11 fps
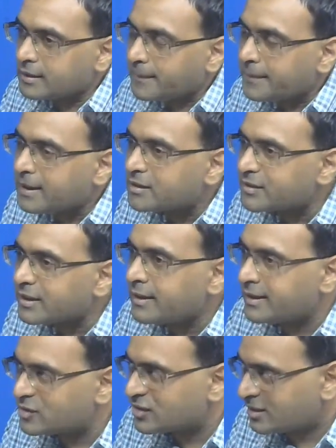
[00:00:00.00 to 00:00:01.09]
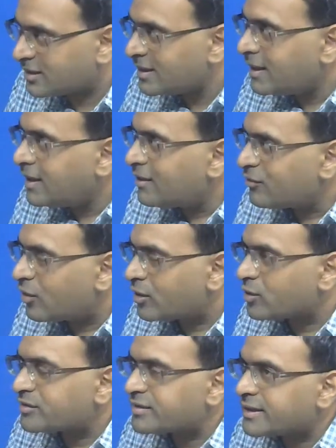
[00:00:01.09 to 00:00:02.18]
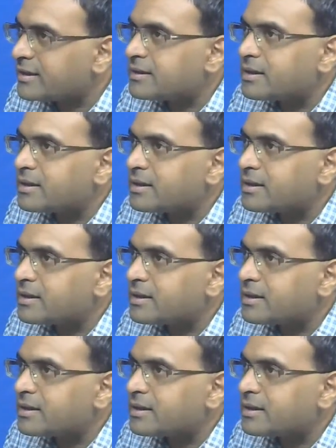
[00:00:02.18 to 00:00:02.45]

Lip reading: typical signature for your signal